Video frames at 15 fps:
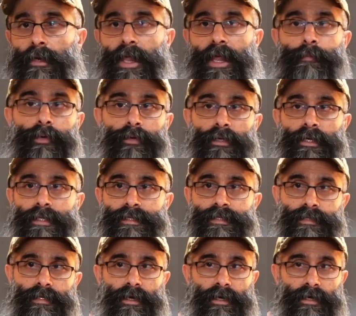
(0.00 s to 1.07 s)

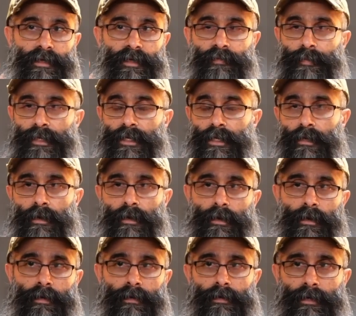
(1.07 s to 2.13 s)
lights giving me
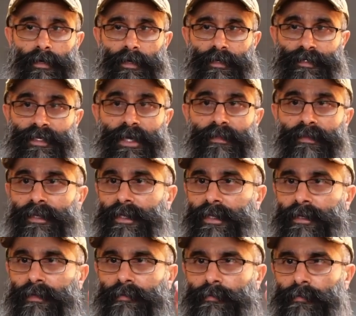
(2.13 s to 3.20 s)
side
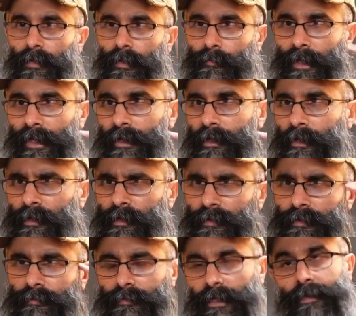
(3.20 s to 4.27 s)
lighting for my hair.
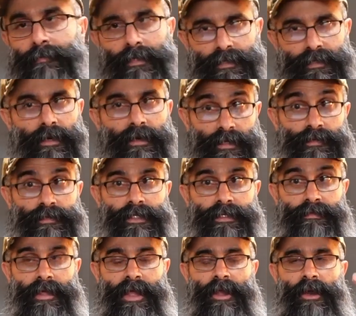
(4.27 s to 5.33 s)
You'll actually take
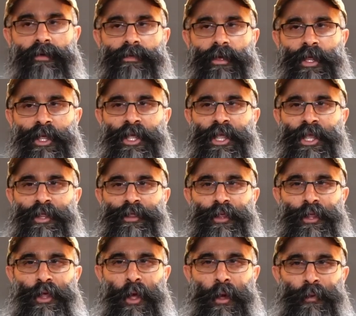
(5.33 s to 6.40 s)
the hat off on
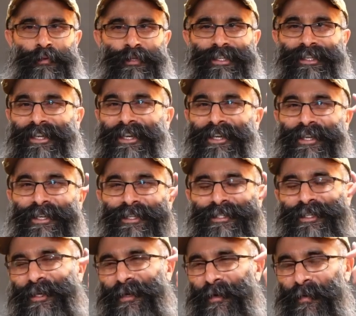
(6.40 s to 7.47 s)
those,
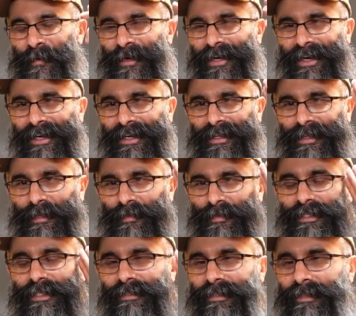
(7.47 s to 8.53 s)
so you'll
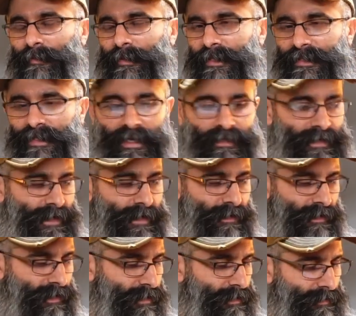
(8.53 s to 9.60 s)
see a little bit of side lighting
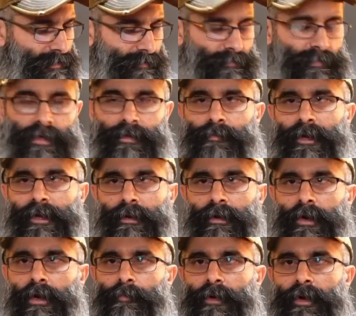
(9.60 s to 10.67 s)
on under my
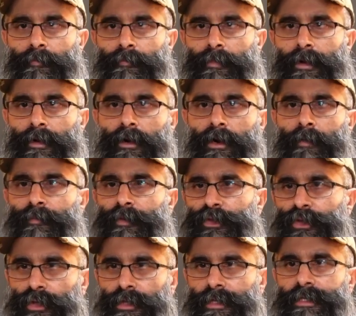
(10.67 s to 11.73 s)
arm,
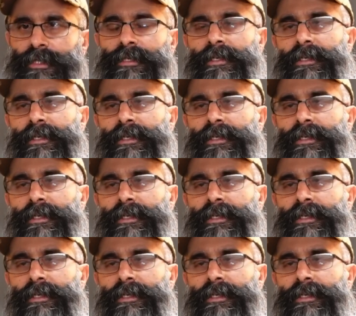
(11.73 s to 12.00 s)
shirt,